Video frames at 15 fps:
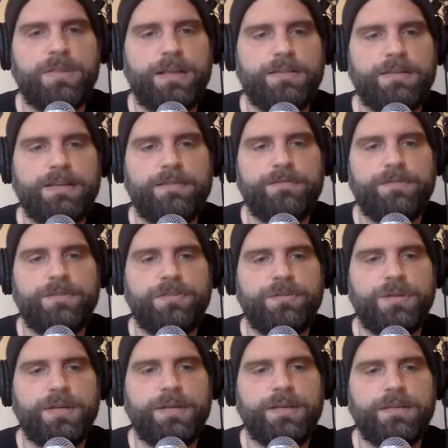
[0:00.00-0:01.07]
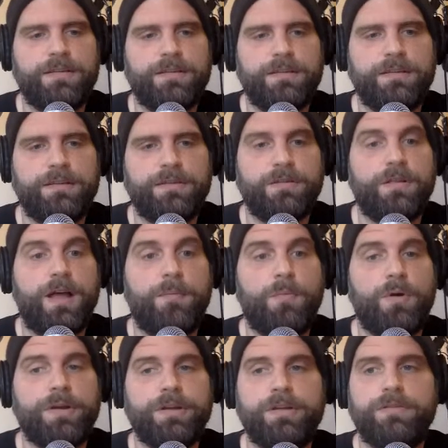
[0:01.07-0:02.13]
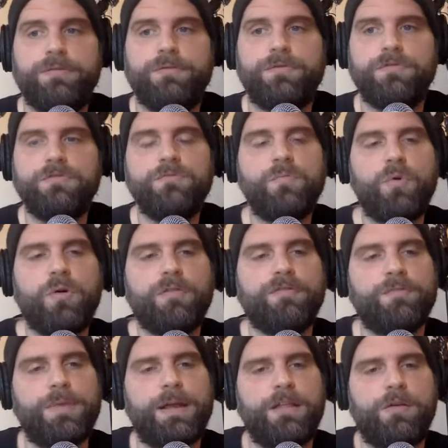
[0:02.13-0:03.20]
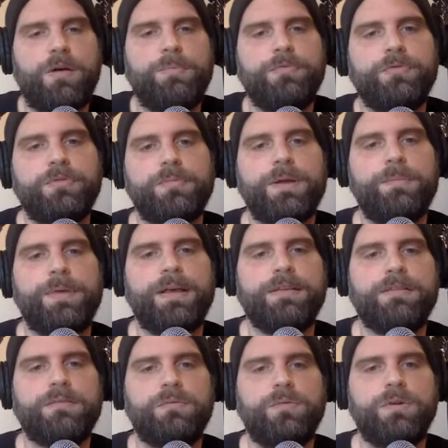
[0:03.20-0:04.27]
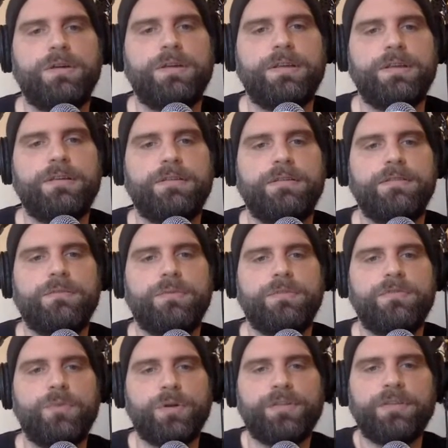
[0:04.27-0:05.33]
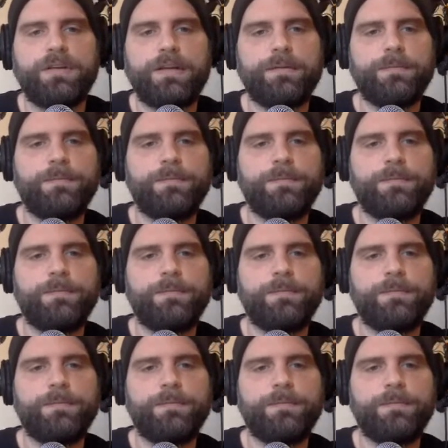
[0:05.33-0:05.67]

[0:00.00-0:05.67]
Thanks again for joining us. And there's a lot more. You're gonna do 2 more from Hello, I'm Doing My Best. What's fourth today?